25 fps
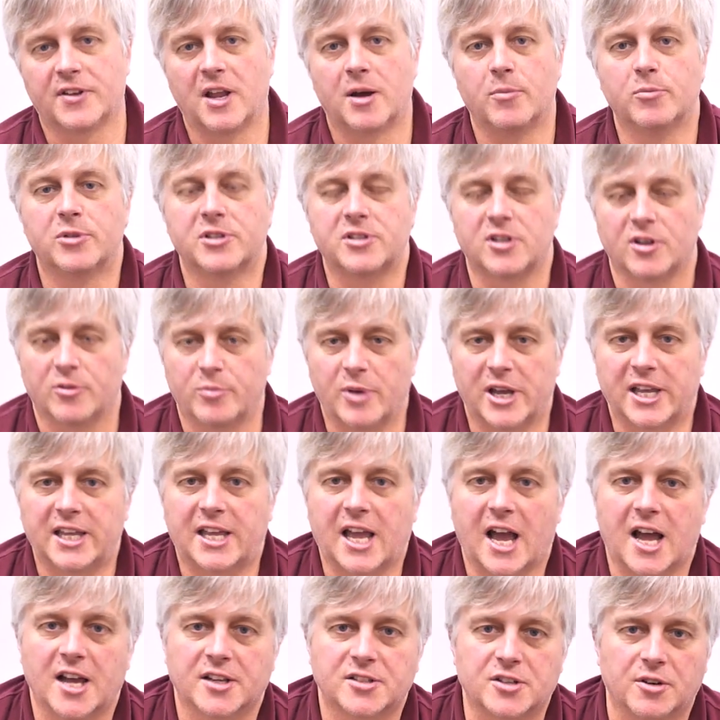numbers that have been
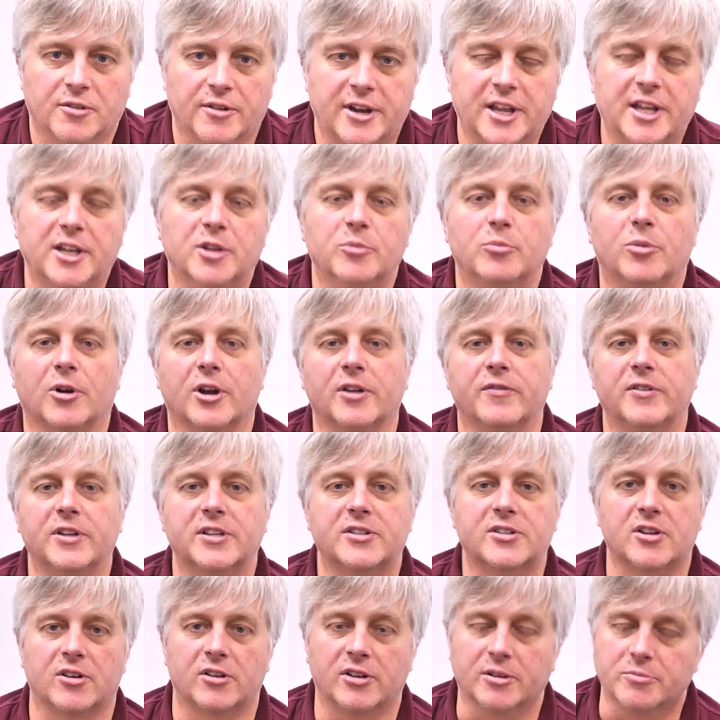cast around in
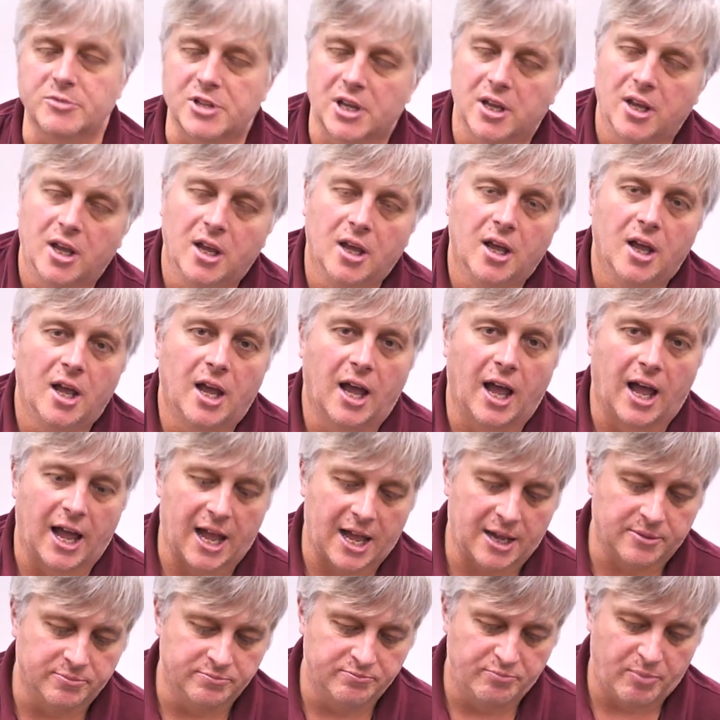previous times.
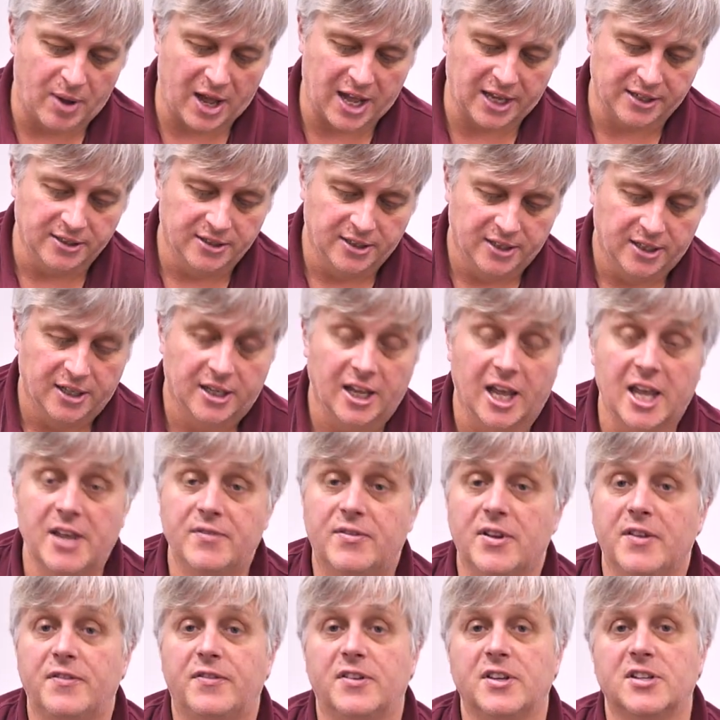But
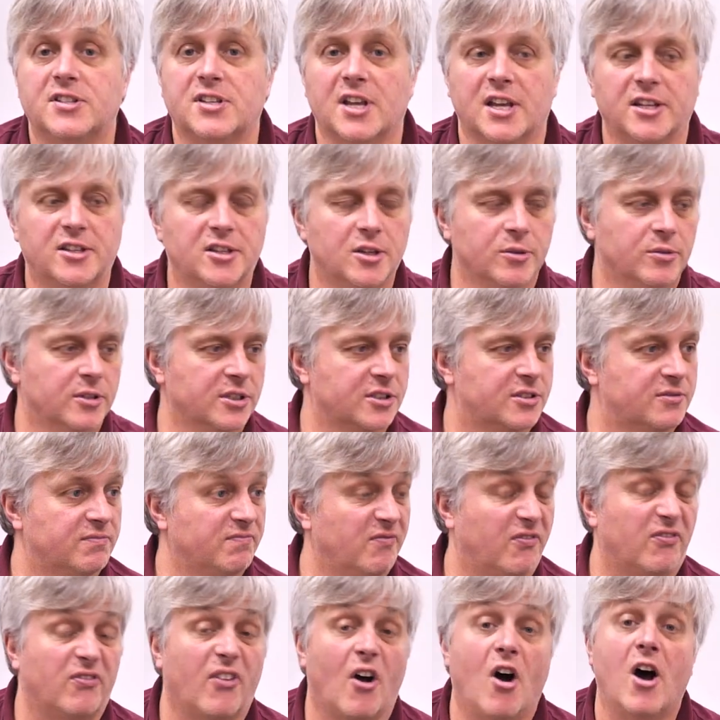even if you said there was
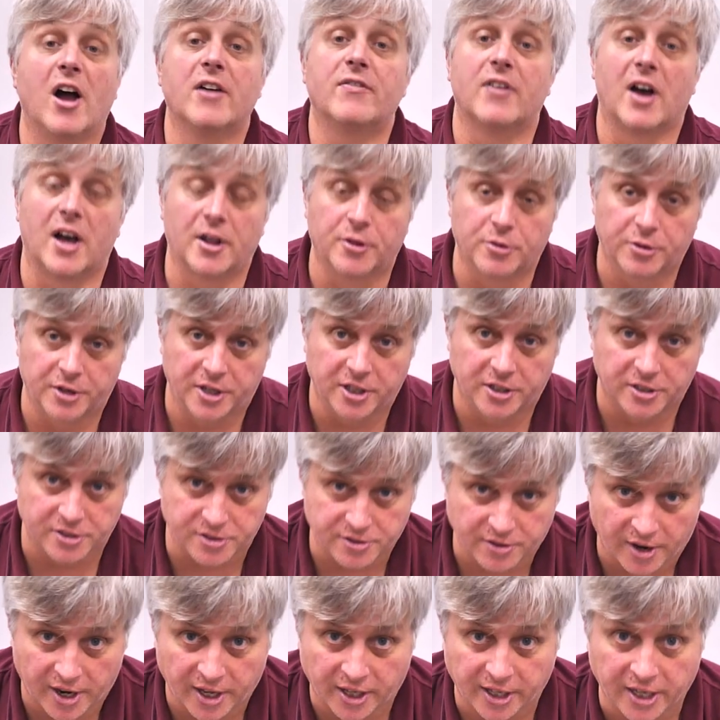500 in
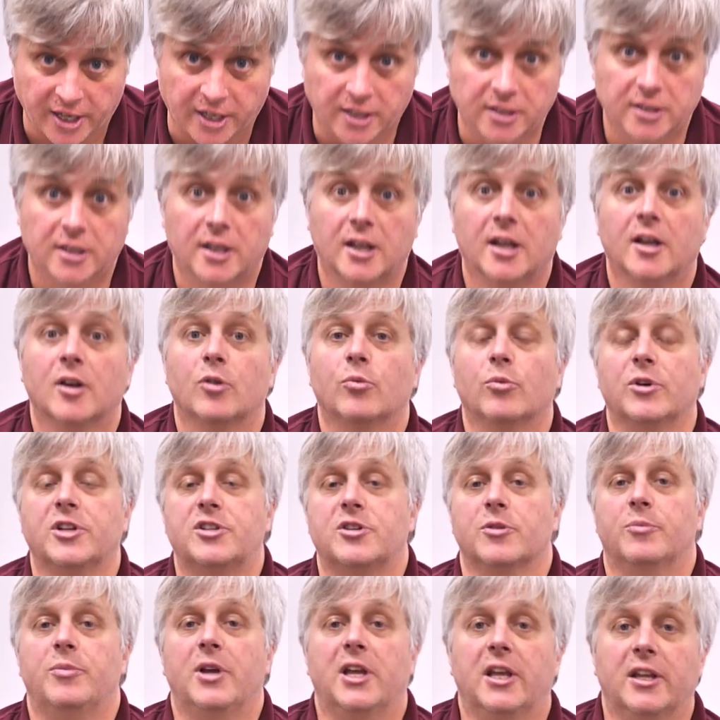Australia,
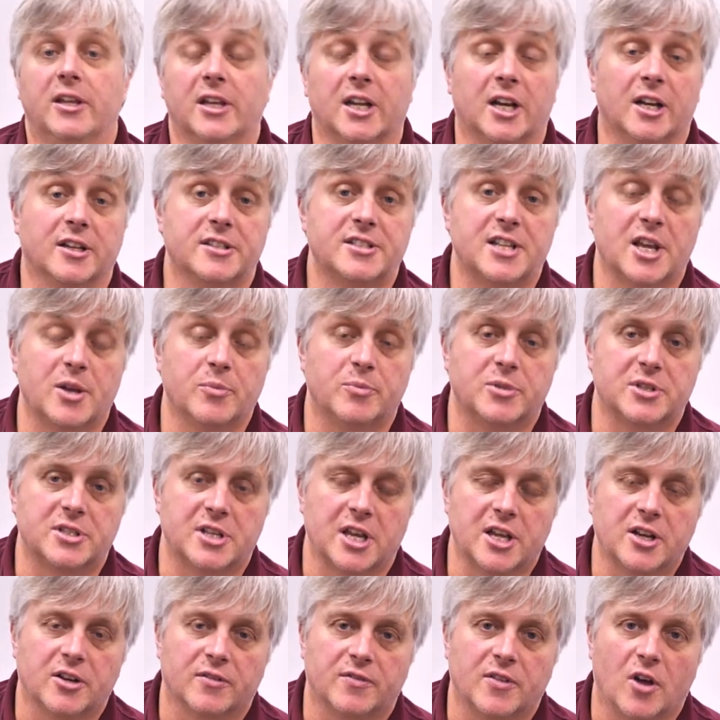which would be,
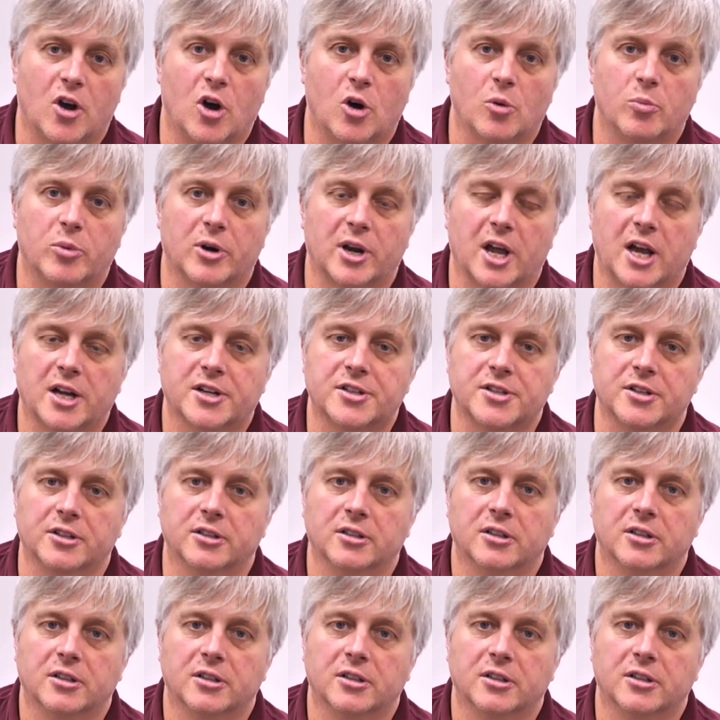10% of the whole production.